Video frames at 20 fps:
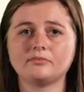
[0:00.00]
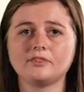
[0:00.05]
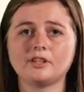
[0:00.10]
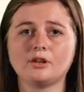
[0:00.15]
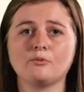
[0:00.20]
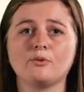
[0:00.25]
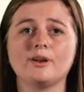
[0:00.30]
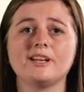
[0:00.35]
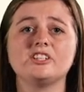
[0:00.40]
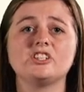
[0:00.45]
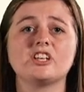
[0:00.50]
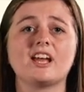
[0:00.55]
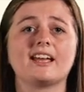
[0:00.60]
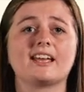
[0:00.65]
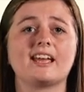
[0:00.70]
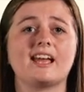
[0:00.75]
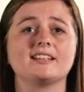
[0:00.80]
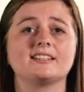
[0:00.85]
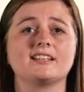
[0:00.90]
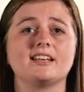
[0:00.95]
where Jack
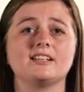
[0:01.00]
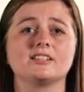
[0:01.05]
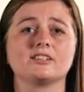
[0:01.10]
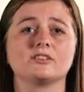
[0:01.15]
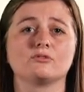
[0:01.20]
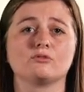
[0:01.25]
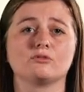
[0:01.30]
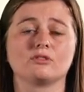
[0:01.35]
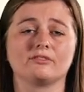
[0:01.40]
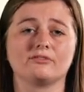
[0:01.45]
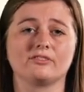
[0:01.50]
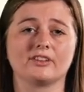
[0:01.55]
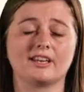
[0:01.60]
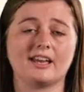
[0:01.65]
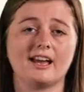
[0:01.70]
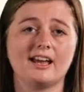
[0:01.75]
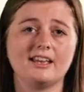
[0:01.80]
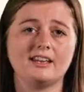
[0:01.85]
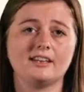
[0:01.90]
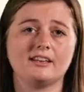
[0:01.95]
has eaten all of the
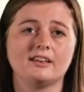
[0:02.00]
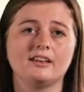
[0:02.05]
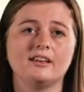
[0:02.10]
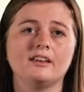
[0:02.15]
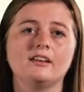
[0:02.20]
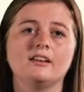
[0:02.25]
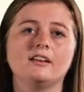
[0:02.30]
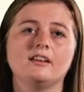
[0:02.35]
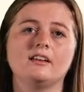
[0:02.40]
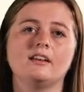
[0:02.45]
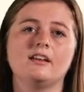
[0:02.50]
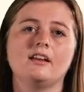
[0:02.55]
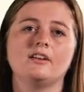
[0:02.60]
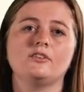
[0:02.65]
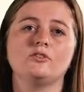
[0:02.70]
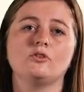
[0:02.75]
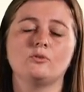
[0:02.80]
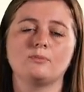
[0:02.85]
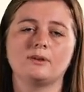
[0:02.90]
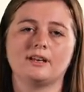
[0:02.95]
cake.
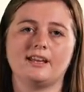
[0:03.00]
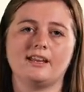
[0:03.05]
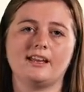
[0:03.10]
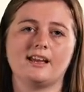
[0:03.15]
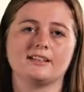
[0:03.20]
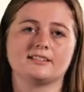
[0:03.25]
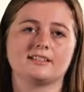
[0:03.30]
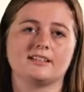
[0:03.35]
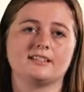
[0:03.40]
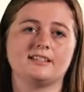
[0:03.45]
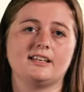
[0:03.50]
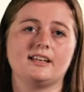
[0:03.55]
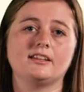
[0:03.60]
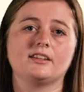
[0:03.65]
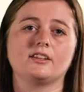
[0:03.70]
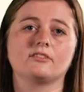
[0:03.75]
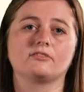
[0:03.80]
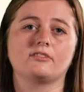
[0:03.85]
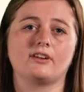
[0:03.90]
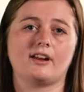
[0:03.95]
Normally, as I said,
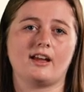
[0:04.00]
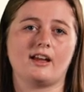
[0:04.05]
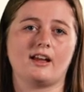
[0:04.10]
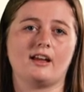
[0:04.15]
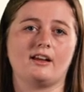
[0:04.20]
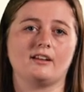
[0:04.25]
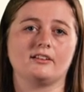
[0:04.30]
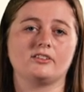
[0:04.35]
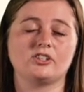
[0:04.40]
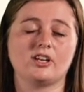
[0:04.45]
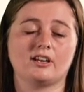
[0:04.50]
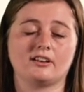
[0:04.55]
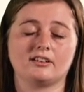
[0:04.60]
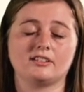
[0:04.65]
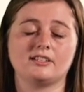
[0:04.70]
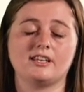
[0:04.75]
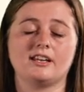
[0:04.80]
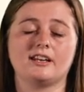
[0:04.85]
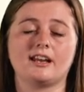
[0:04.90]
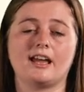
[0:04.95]
the uh, junk
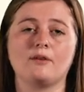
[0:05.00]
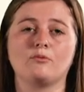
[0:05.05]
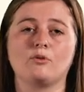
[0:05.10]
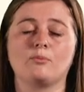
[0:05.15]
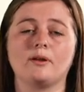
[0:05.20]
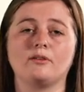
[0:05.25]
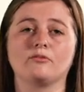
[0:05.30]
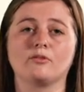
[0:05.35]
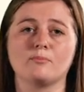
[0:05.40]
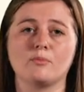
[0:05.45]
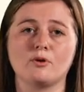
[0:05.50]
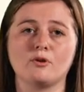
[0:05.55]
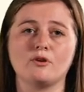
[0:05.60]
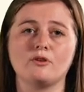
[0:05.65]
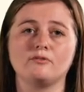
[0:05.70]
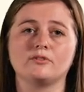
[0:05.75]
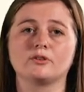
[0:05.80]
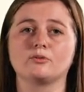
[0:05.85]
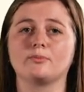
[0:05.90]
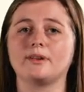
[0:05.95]
DNA will be
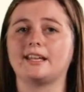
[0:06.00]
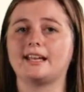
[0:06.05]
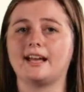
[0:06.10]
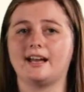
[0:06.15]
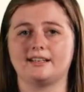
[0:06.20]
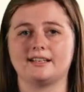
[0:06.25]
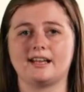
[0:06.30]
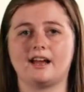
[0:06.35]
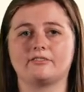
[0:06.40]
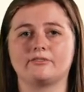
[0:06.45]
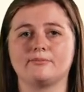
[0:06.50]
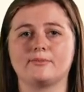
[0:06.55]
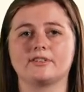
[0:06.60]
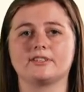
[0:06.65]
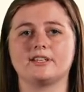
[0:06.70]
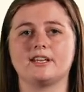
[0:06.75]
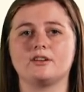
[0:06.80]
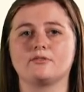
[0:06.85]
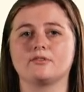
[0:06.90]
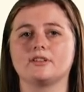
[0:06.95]
removed, it'll be cut out from the
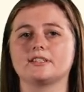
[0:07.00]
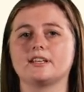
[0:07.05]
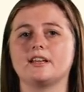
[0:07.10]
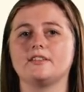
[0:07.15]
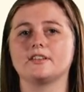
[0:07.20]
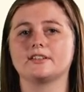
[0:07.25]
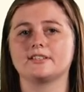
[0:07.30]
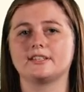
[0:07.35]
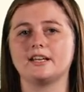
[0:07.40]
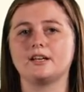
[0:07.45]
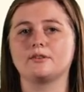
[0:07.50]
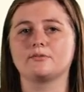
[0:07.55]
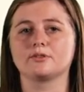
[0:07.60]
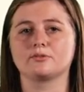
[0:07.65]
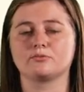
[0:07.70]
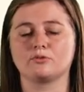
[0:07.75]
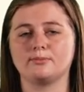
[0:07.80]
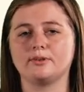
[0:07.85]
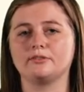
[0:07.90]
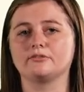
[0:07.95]
sequence, and the sequence
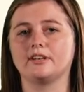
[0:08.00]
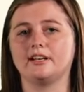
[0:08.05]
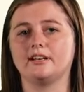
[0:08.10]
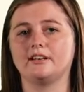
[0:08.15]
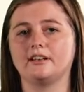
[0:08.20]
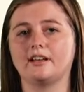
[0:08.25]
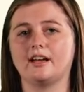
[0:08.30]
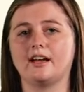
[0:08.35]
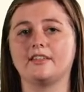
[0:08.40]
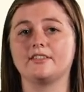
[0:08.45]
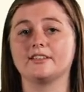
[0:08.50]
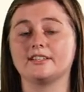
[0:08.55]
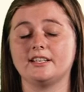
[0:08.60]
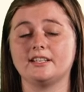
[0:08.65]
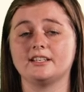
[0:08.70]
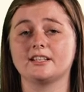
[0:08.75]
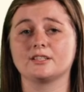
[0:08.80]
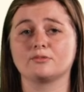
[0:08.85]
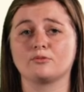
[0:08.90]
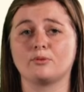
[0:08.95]
will be read, uh, the
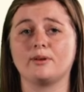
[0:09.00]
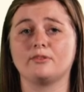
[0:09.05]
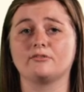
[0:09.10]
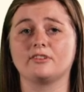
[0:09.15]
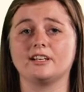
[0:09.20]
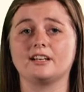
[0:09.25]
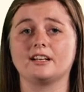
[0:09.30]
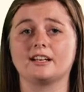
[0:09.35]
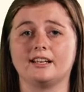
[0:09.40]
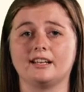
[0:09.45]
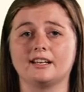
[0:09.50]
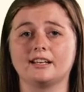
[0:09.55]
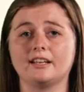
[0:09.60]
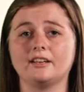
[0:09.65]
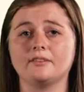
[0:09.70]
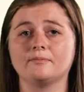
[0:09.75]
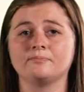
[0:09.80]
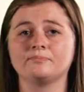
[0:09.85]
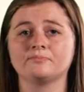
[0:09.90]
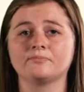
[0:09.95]
sentence will be read
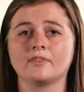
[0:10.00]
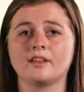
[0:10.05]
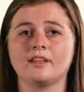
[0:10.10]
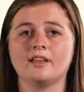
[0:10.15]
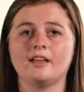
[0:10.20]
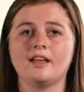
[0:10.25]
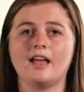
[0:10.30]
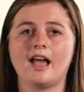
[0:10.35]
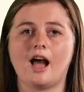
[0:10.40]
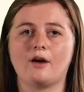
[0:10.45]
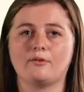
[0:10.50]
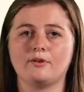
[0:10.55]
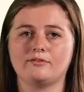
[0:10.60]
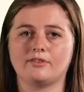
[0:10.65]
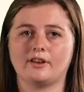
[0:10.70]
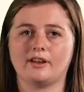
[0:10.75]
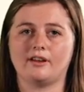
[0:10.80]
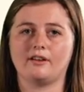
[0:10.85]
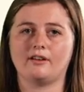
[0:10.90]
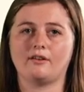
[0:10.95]
clearly.
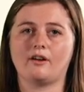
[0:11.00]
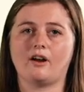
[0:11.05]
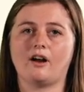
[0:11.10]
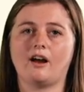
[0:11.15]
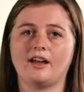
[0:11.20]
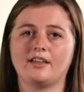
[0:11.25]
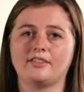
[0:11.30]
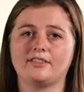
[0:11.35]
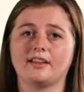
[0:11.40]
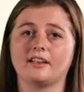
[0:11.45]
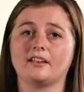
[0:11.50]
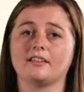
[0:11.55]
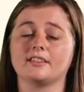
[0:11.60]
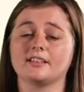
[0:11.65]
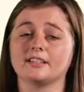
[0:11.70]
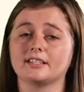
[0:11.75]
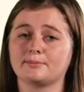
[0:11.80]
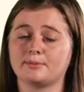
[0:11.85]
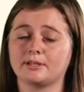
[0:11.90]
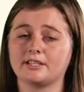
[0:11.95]
However, I think
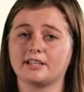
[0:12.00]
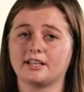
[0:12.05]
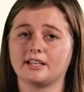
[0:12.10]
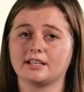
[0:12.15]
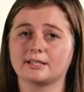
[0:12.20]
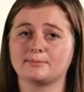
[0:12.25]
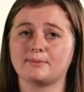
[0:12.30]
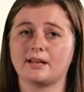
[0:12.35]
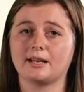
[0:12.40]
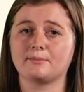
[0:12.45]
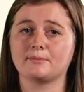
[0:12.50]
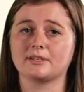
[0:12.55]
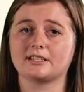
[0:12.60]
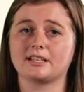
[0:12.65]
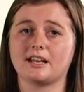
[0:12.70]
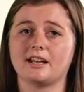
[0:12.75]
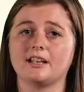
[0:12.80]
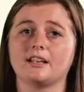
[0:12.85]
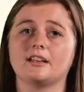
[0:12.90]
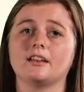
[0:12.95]
this particular spelling
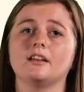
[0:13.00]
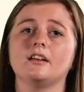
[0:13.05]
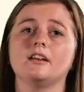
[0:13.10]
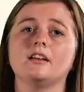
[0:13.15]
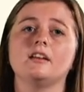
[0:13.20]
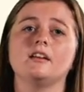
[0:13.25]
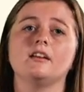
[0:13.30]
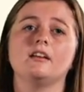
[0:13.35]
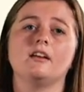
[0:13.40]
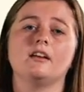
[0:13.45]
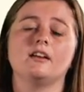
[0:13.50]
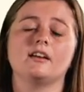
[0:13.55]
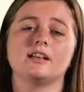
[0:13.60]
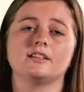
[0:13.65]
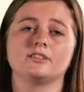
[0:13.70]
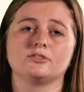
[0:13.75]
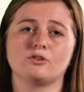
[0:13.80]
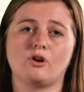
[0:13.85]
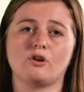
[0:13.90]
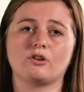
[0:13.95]
mistake
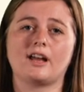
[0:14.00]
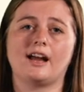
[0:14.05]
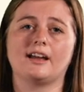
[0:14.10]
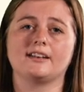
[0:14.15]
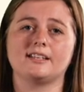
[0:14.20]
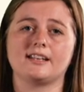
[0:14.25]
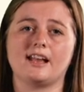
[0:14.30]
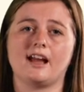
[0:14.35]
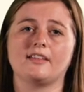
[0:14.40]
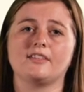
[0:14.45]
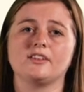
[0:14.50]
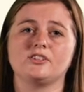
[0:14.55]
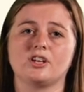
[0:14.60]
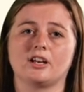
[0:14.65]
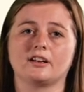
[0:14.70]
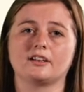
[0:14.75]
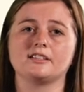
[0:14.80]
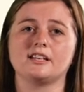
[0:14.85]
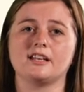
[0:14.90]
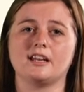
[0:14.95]
is not cutting out the
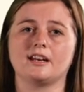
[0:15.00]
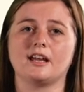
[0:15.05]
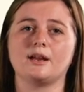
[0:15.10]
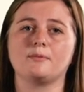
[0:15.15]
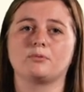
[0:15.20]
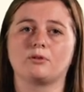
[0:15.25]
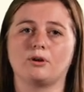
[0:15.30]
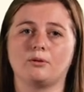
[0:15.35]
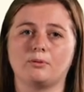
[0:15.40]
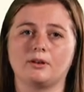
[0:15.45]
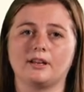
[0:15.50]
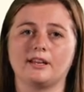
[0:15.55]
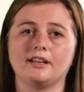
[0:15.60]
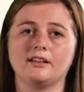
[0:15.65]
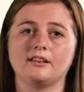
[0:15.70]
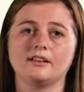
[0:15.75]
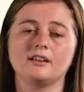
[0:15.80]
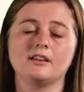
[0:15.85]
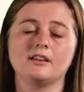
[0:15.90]
junk DNA properly.